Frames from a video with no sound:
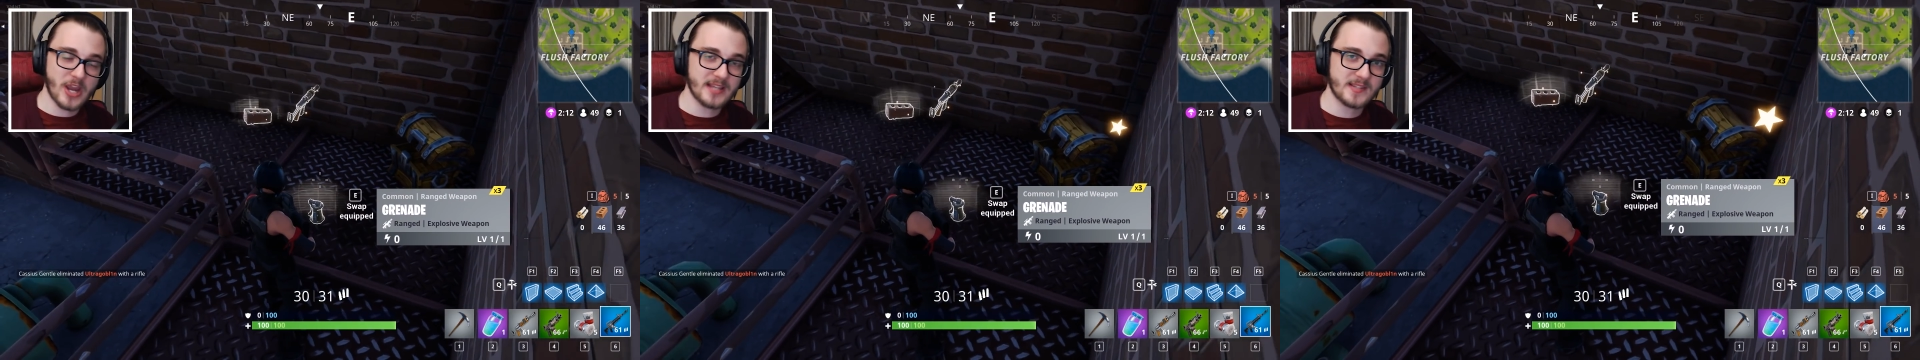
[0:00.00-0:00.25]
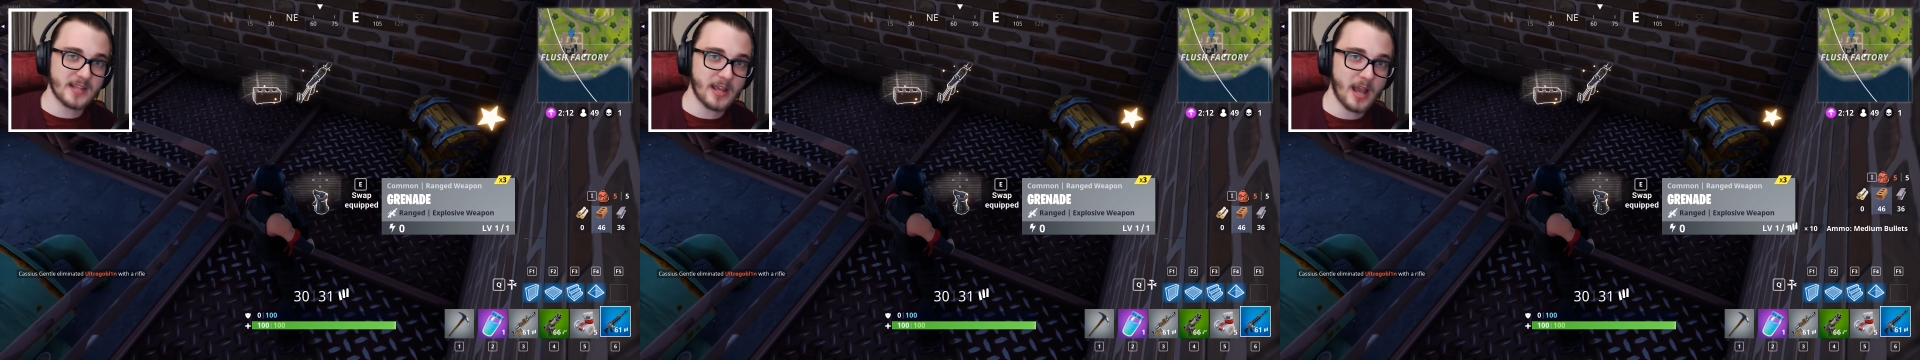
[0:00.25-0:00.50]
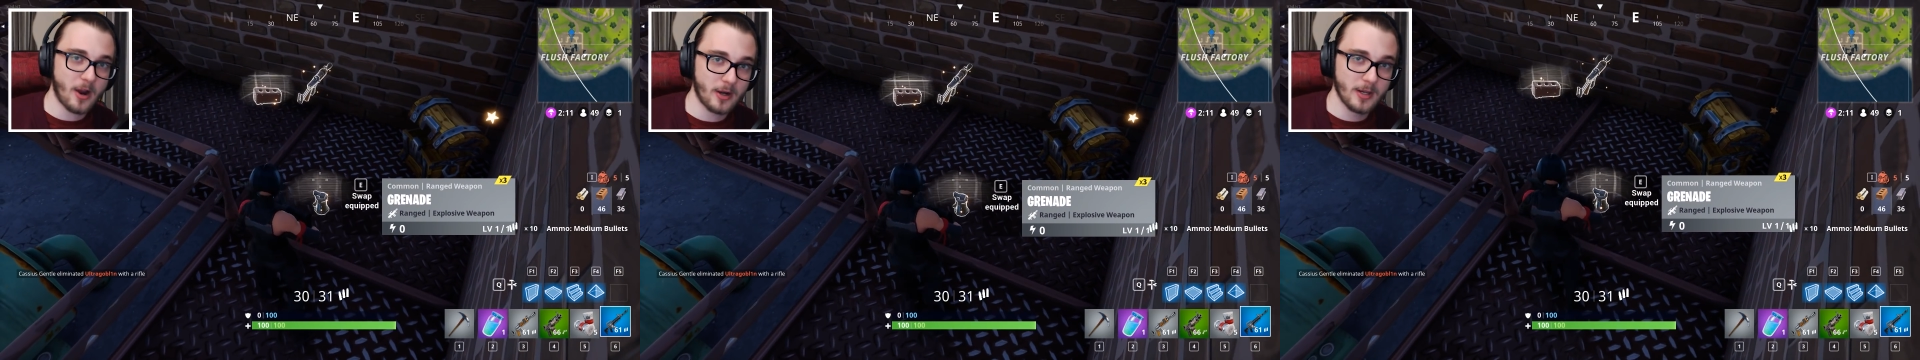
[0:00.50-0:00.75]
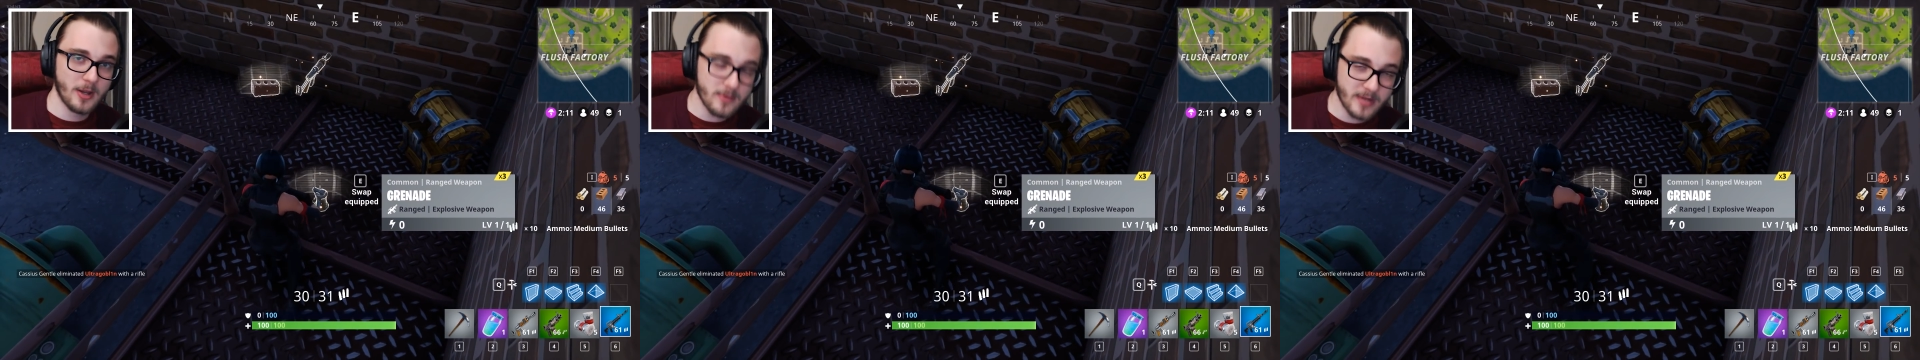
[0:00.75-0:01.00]
chests that are
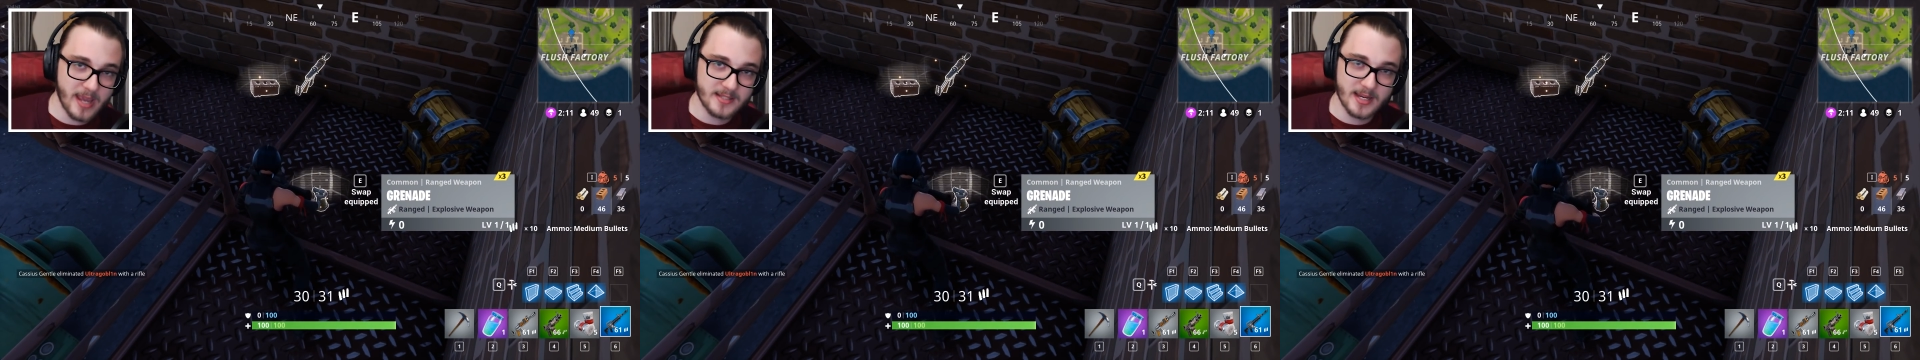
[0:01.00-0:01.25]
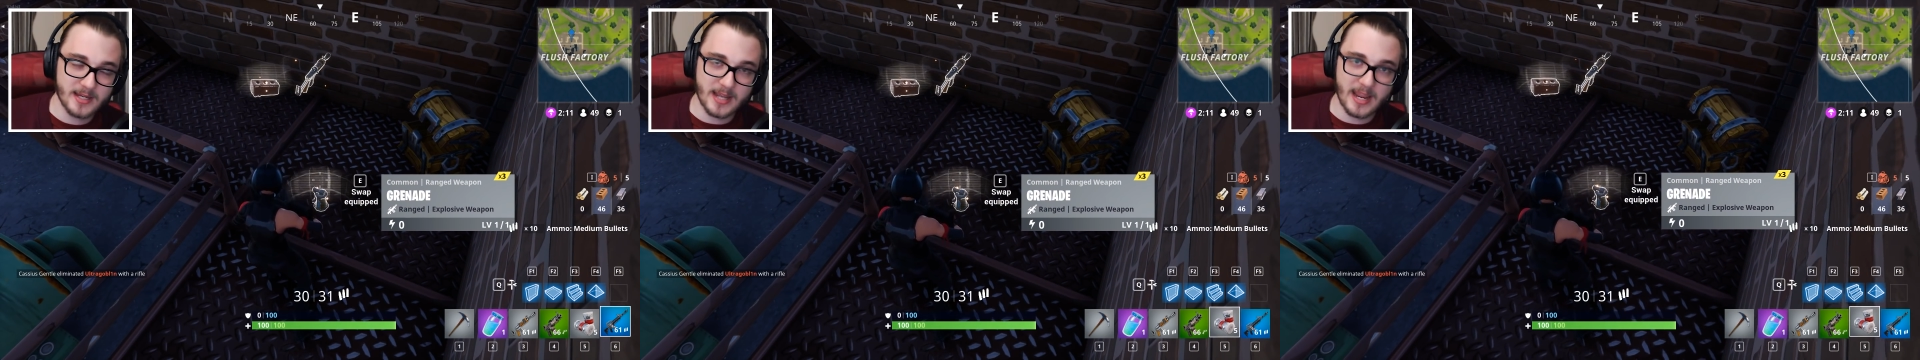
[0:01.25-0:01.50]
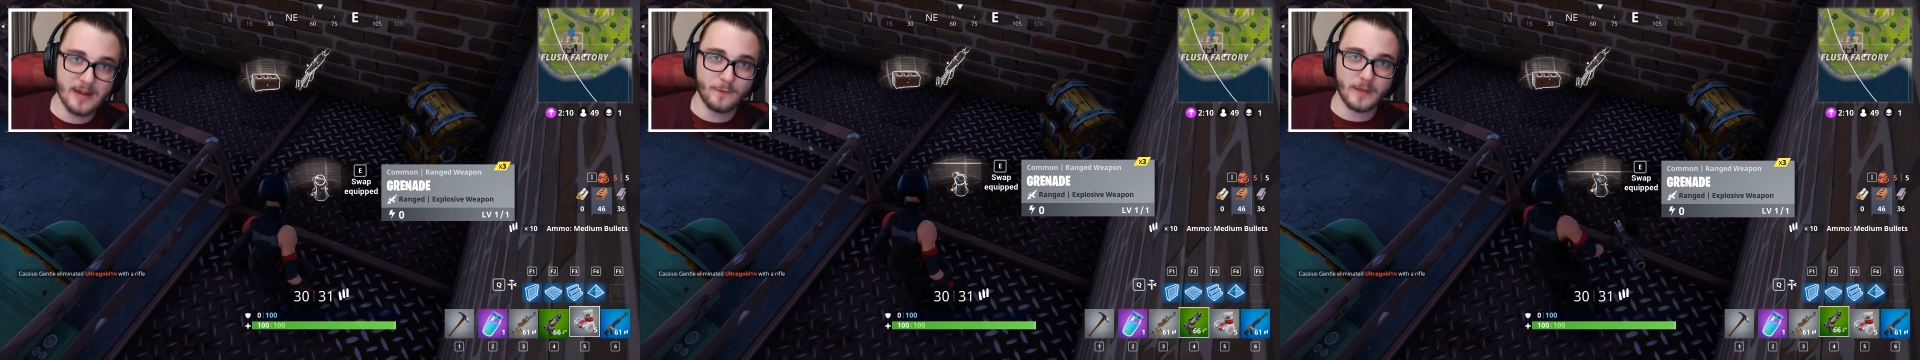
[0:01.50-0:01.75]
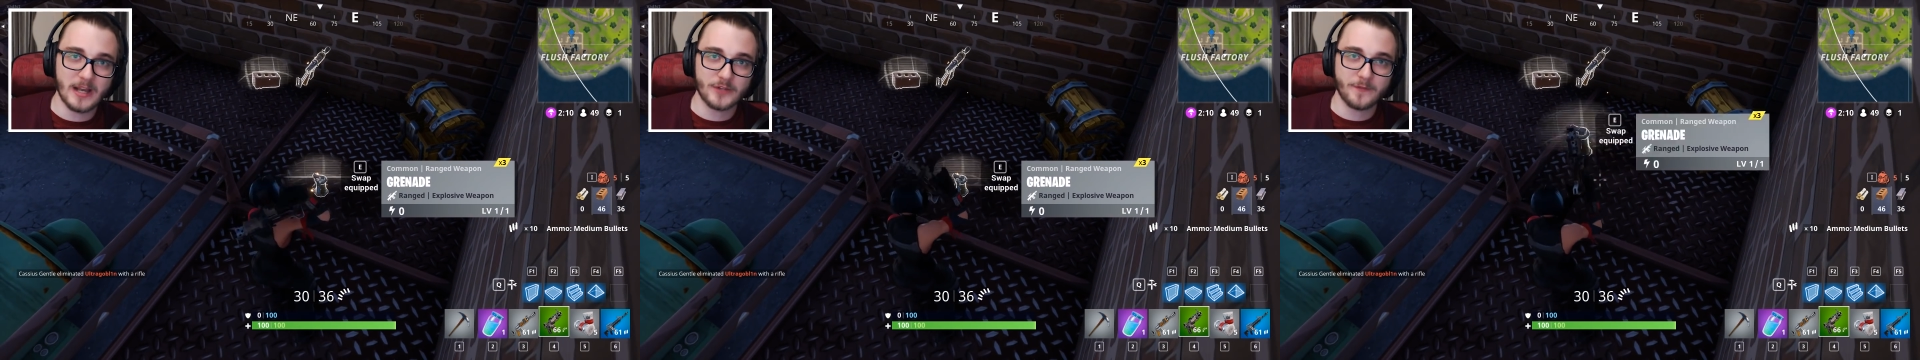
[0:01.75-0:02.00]
located in
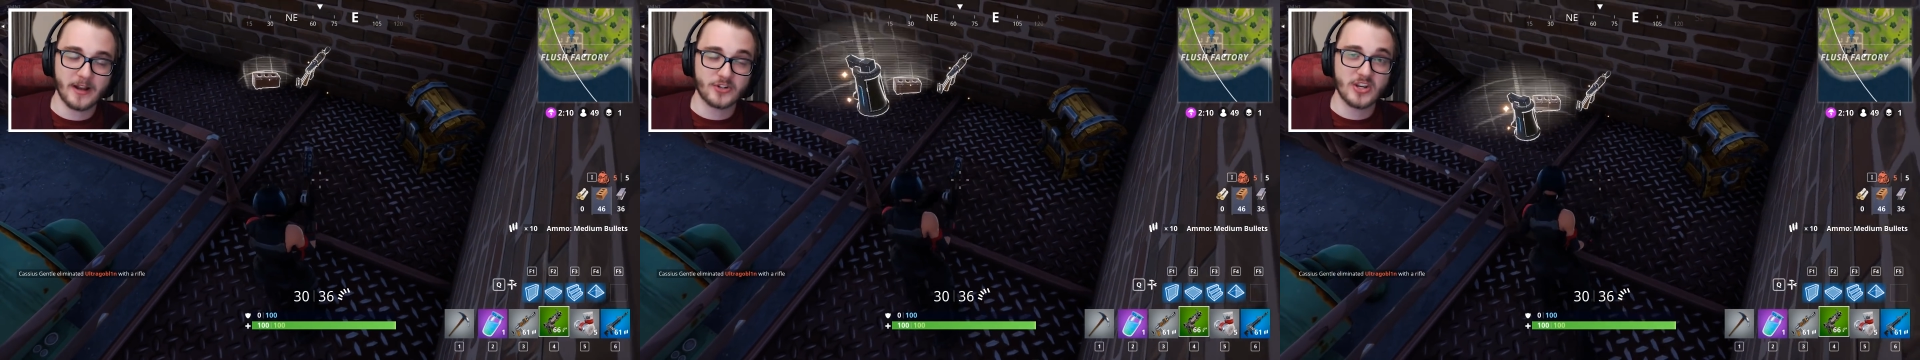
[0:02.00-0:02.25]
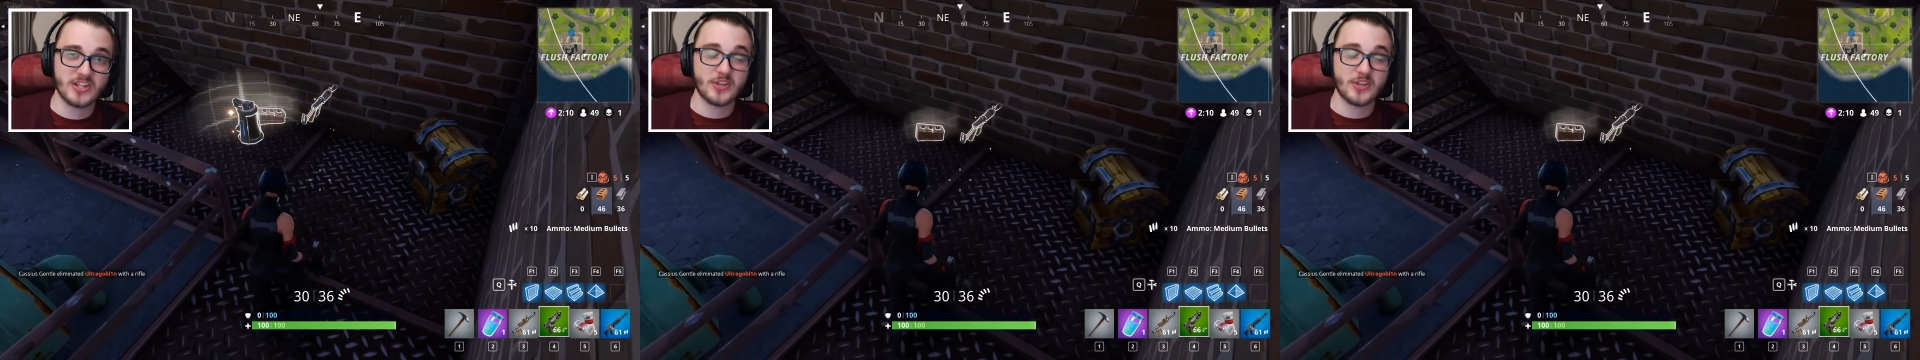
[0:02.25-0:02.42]
Flash Factory,